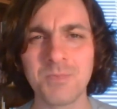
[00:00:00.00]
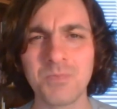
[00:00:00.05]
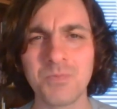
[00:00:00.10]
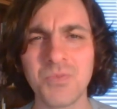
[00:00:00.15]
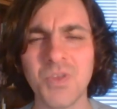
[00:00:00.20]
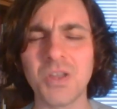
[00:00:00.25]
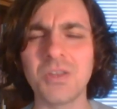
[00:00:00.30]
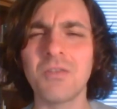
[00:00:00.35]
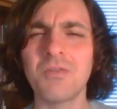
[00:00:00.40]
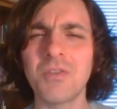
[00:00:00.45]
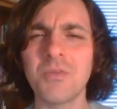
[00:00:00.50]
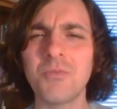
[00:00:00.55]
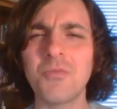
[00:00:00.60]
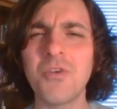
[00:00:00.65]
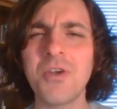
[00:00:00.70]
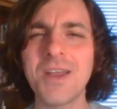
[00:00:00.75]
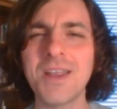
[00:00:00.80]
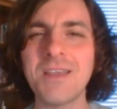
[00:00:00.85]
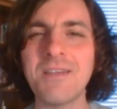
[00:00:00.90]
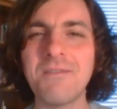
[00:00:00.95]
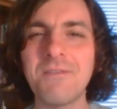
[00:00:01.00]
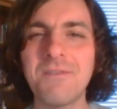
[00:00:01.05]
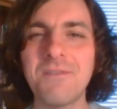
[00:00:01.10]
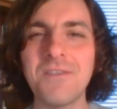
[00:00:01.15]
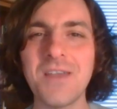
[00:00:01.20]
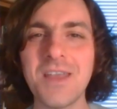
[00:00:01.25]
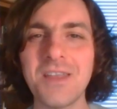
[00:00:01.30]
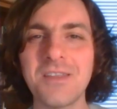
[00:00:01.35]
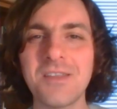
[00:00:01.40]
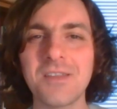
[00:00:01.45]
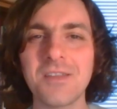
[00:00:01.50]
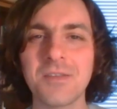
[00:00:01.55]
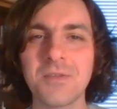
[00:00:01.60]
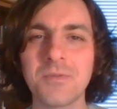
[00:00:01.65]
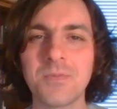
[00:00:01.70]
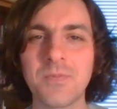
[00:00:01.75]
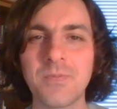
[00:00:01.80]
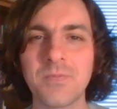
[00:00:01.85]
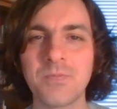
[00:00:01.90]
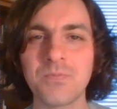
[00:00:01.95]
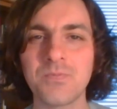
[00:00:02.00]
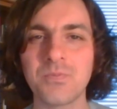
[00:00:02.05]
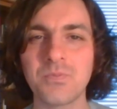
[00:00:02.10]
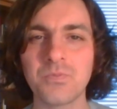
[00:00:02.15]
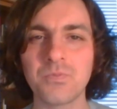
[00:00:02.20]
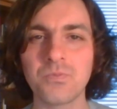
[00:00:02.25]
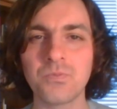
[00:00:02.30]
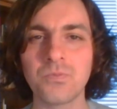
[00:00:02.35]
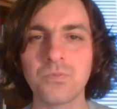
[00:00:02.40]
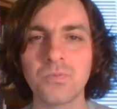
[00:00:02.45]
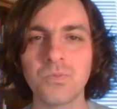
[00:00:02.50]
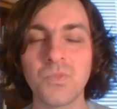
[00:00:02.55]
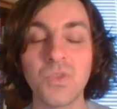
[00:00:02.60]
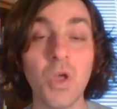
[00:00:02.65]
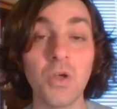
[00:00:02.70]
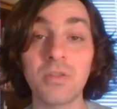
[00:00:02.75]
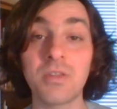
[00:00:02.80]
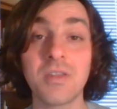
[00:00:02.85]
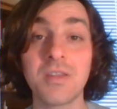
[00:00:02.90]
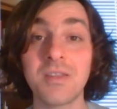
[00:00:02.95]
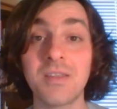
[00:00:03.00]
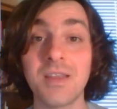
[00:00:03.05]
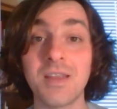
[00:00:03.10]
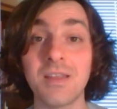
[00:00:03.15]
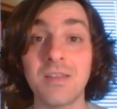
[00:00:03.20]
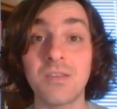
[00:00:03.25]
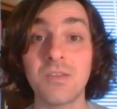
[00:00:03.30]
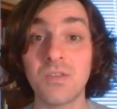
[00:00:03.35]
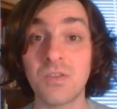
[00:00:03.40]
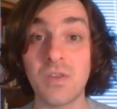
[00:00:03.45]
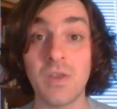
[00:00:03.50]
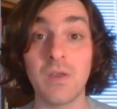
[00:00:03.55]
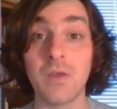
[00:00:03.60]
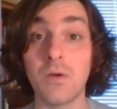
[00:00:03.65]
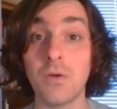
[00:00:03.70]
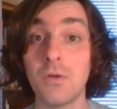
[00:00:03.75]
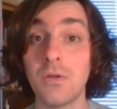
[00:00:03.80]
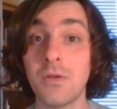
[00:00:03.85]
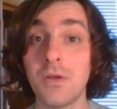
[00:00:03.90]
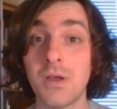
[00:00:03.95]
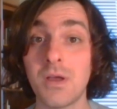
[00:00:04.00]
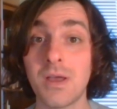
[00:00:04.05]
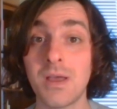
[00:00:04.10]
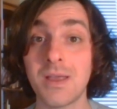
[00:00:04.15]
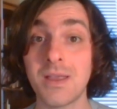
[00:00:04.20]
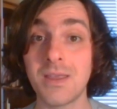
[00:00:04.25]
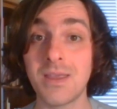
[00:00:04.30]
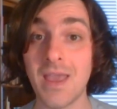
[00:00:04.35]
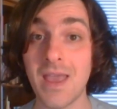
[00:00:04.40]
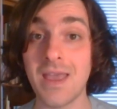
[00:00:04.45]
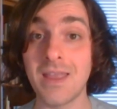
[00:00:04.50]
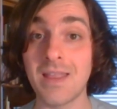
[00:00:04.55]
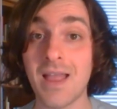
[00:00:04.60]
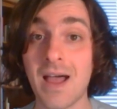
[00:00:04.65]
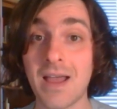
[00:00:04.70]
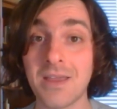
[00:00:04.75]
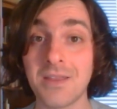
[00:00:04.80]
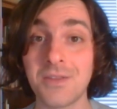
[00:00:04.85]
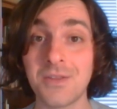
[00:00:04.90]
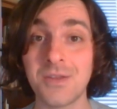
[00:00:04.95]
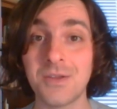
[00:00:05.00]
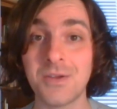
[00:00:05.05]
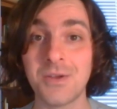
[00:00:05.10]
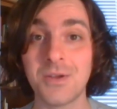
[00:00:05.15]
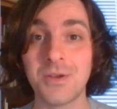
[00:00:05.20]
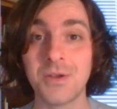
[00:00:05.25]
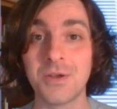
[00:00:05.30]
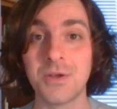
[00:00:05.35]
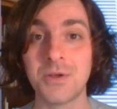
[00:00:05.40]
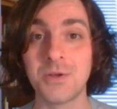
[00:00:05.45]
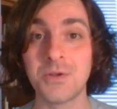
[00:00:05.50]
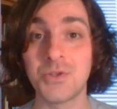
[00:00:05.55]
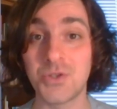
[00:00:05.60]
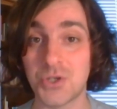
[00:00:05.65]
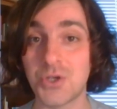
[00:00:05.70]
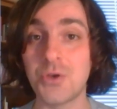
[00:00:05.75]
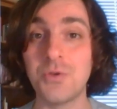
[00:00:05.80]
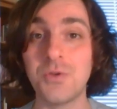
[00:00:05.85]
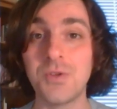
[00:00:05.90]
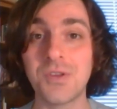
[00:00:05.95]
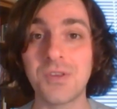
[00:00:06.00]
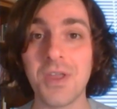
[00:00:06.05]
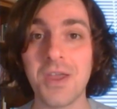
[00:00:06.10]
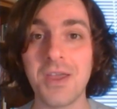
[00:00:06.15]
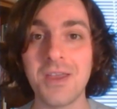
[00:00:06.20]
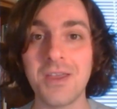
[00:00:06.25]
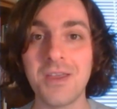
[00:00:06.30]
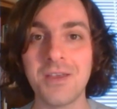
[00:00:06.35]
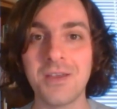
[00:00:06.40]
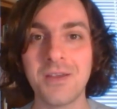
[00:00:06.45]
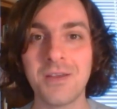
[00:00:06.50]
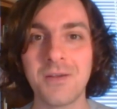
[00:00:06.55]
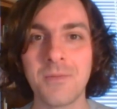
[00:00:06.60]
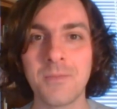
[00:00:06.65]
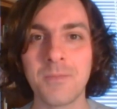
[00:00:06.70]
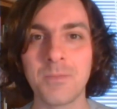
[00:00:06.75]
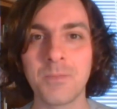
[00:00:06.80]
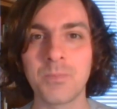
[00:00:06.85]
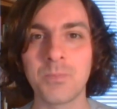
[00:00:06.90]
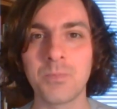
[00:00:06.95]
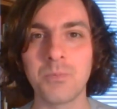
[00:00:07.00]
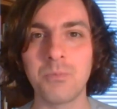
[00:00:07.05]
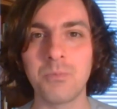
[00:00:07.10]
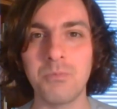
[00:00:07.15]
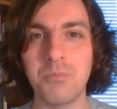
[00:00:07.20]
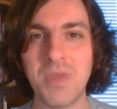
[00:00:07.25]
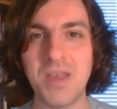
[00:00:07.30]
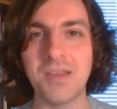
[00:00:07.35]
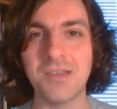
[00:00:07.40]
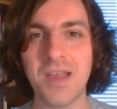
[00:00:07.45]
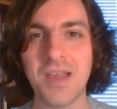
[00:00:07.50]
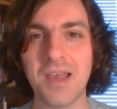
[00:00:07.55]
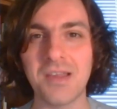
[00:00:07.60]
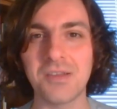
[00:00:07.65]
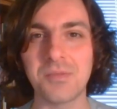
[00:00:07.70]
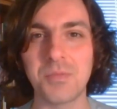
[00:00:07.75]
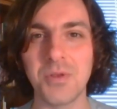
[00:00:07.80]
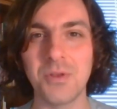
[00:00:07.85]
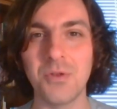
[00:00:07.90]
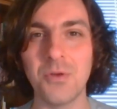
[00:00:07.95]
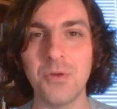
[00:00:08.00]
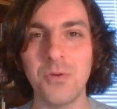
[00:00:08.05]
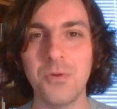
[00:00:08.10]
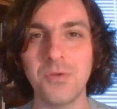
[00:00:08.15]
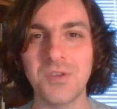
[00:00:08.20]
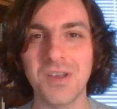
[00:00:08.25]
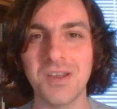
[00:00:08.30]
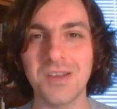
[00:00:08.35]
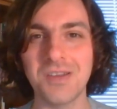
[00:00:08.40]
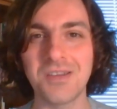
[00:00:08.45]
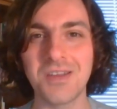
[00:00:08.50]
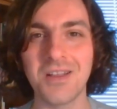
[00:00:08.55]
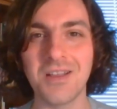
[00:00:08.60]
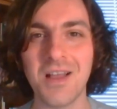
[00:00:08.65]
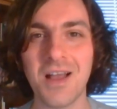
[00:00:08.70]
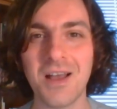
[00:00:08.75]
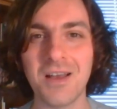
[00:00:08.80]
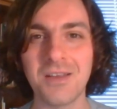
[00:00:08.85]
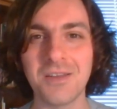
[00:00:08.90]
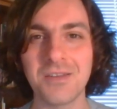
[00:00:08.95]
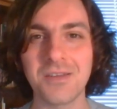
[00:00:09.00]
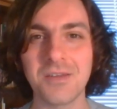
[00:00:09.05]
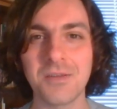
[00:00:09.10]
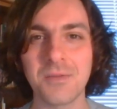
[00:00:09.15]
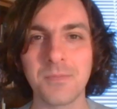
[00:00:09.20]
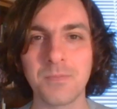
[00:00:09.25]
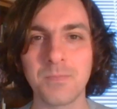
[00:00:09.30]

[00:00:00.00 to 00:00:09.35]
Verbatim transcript: None of them really fit. Nothing did till year 9, Tuesday, Miss Espinosa's class.